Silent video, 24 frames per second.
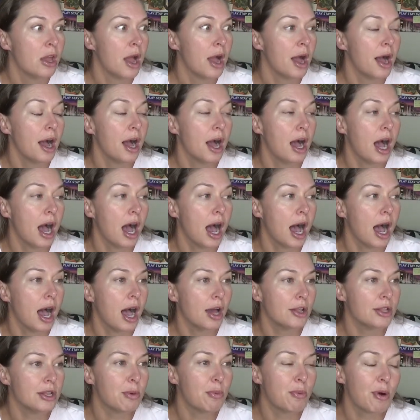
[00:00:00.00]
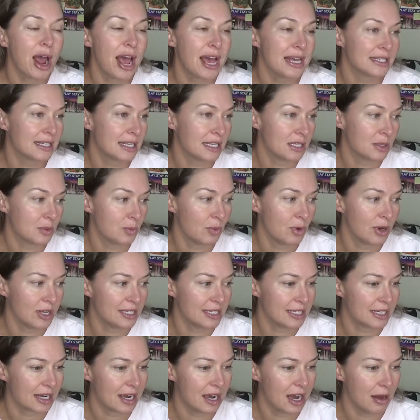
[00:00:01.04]
uh, Nebraska
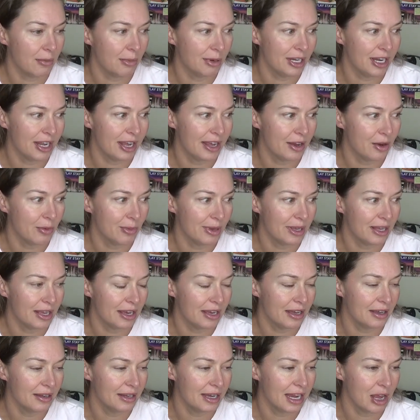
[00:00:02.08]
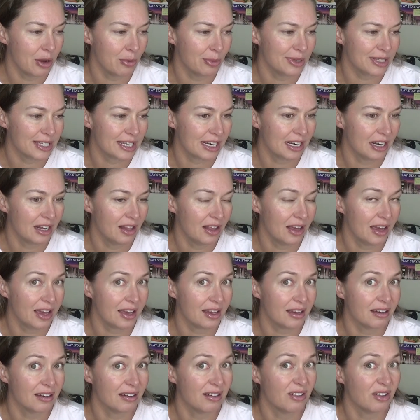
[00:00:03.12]
wants to come, and Naomi, uh, Naomi's kind of
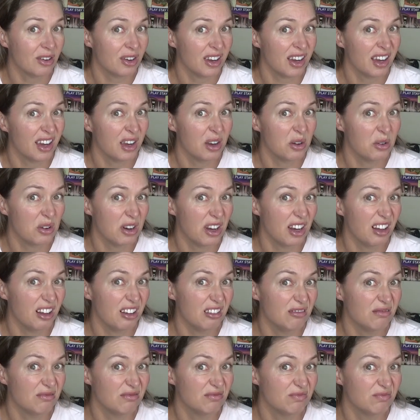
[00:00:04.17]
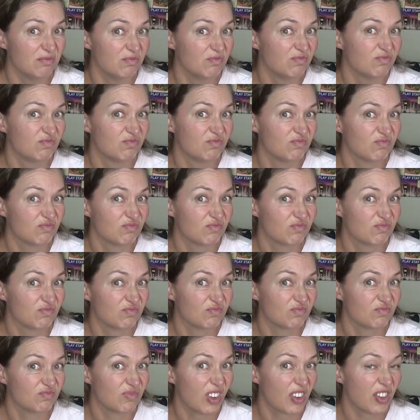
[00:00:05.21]
like, okay, well,
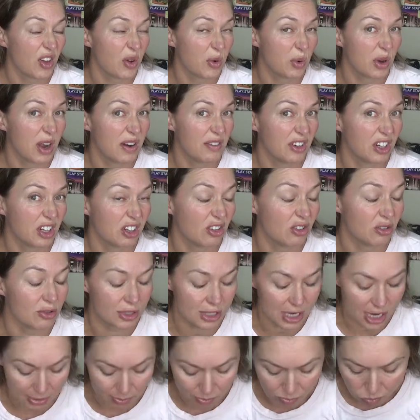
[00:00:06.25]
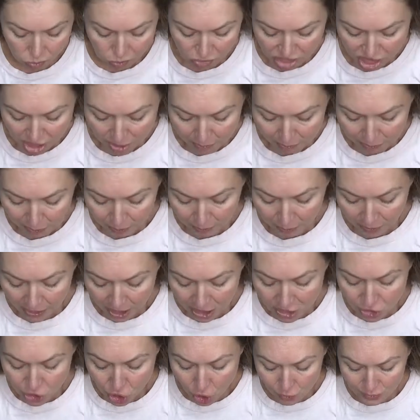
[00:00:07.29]
I thought we were having a girls' night.
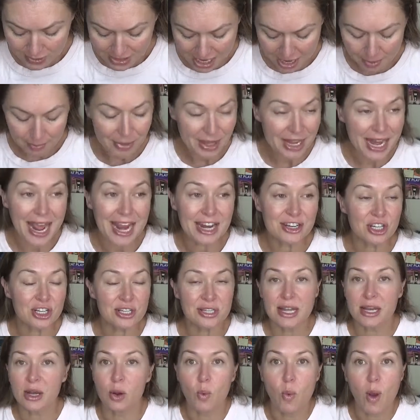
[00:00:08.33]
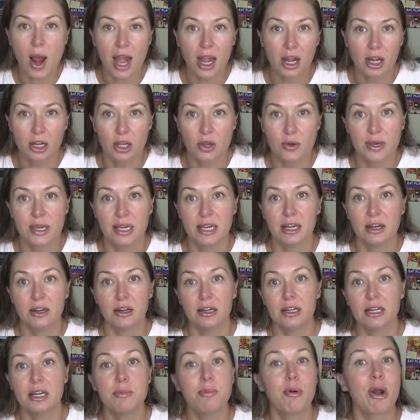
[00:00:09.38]
Shows up, and Asia's like, why are you here?
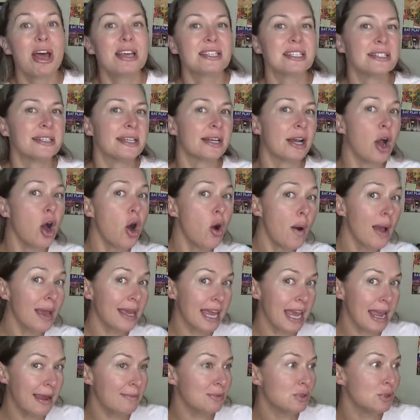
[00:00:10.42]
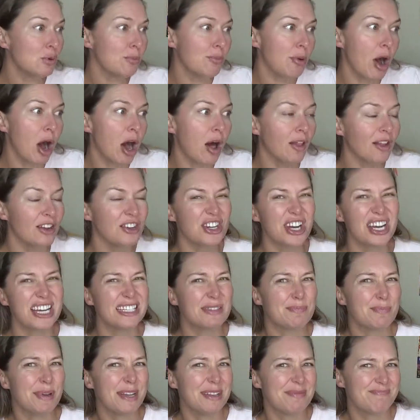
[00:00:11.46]
And Nebraska's like, oh, I came to
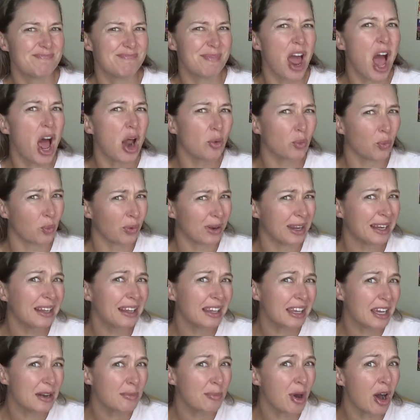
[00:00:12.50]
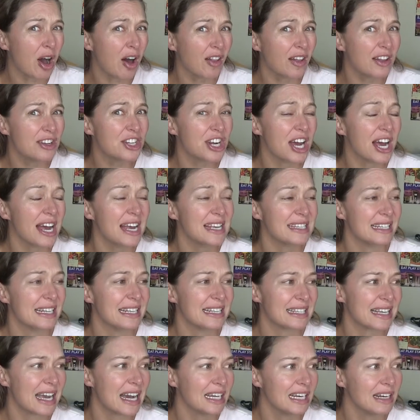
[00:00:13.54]
apologize, but not really apologize, and
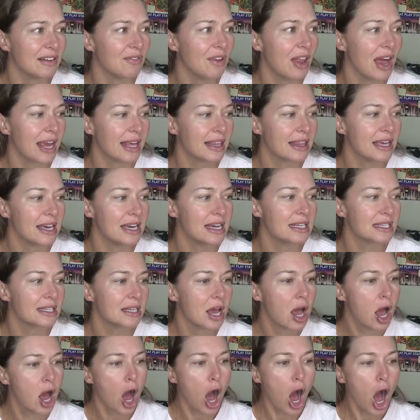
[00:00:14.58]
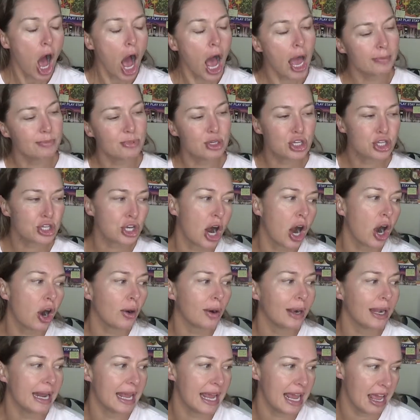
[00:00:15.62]
it's kind of like this, I'm
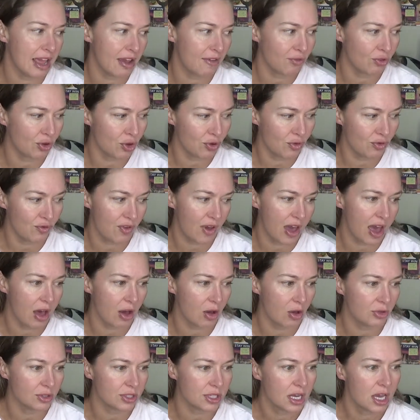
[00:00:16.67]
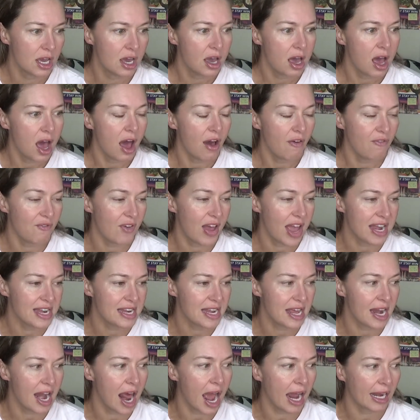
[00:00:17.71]
sorry if you felt
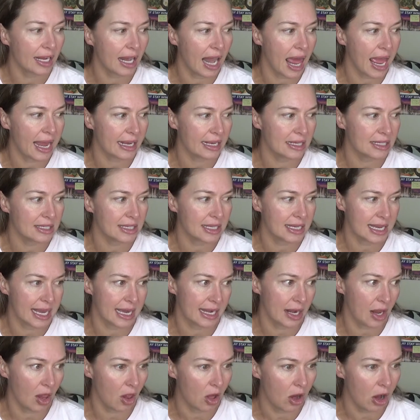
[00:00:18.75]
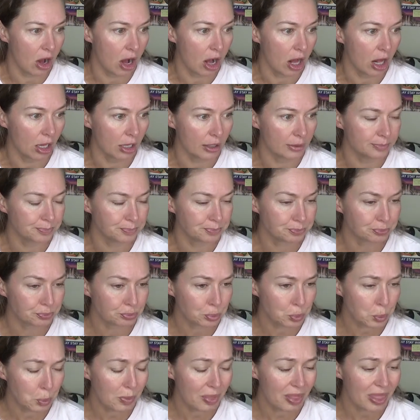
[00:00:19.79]
offended. I'd like us to get along.
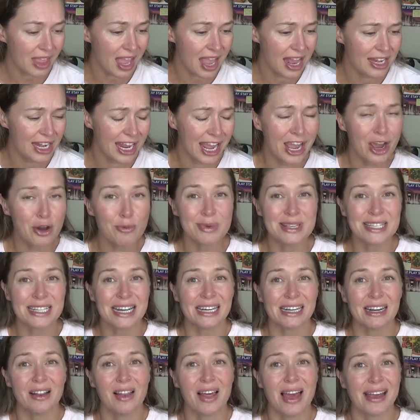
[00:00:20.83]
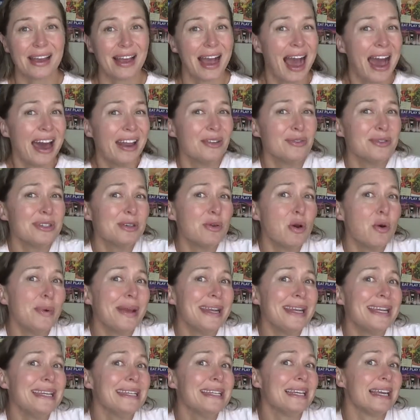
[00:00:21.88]
And Naomi's kind of like, I don't see what
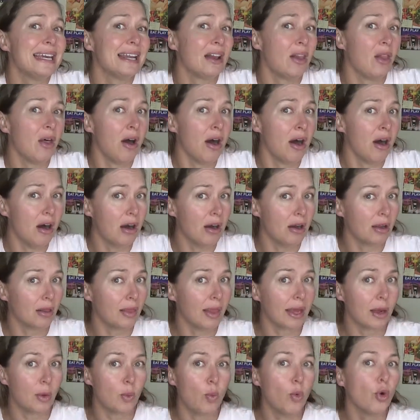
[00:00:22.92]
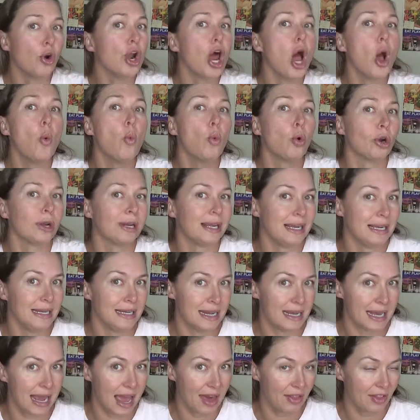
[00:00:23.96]
we need to get along. Like, we're not working
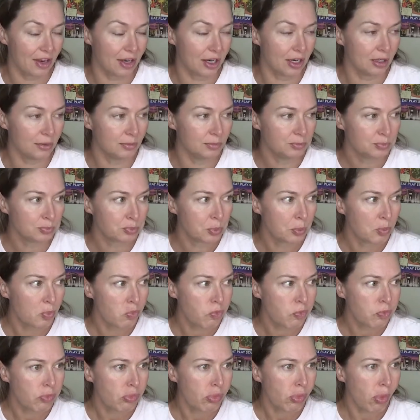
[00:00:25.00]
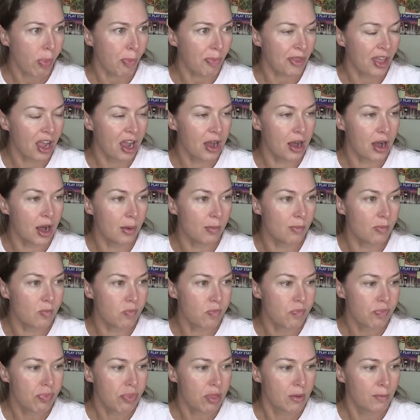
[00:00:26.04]
together. Um,
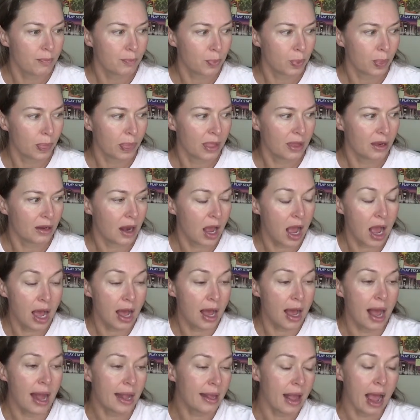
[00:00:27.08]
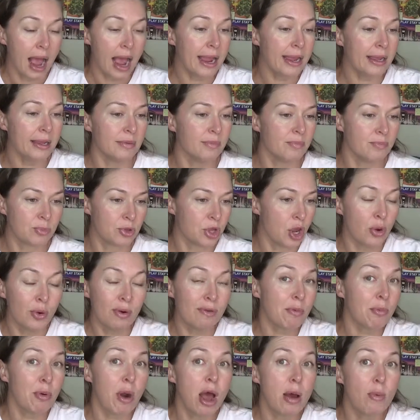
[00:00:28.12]
I, I don't
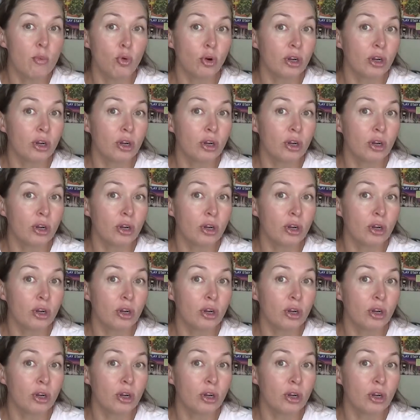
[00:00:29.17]
have a problem